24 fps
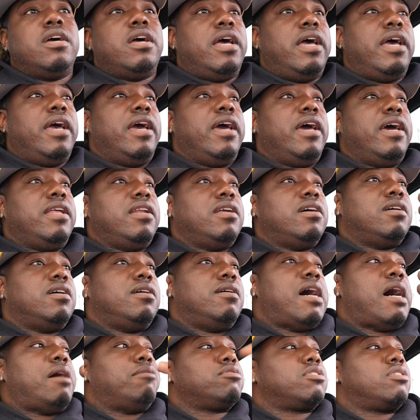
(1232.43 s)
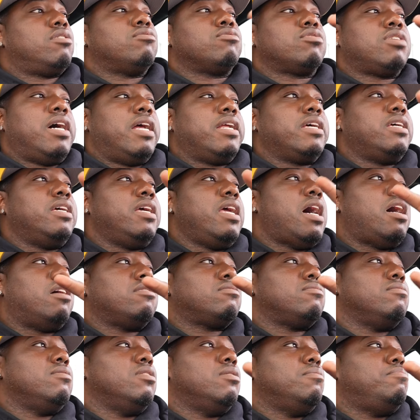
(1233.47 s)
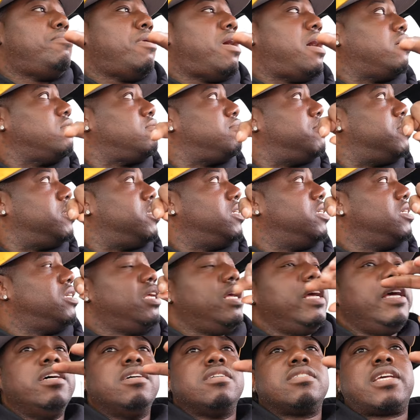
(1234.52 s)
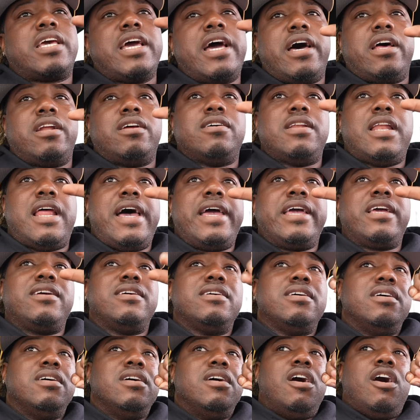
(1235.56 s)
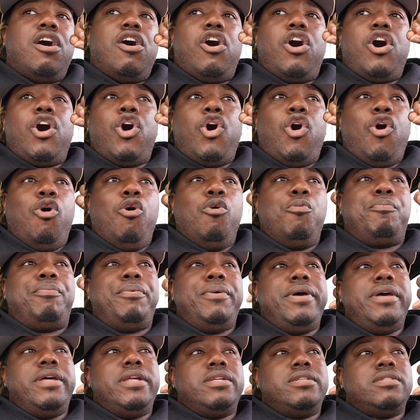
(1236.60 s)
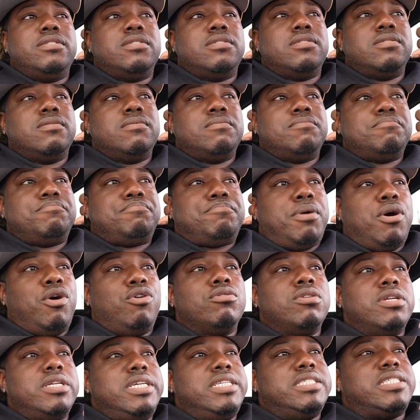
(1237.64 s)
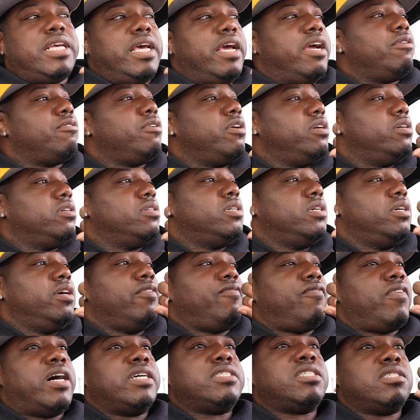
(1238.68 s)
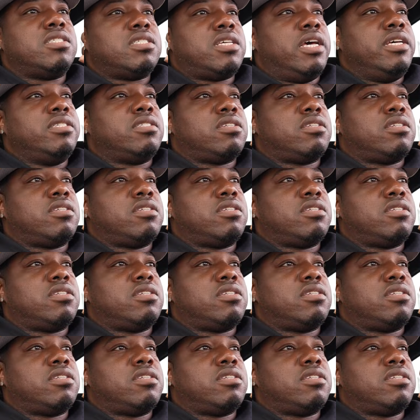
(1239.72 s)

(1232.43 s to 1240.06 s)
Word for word: and uh, I was gonna try to give y'all some little pops, but this is kind of like an open police area, if I should say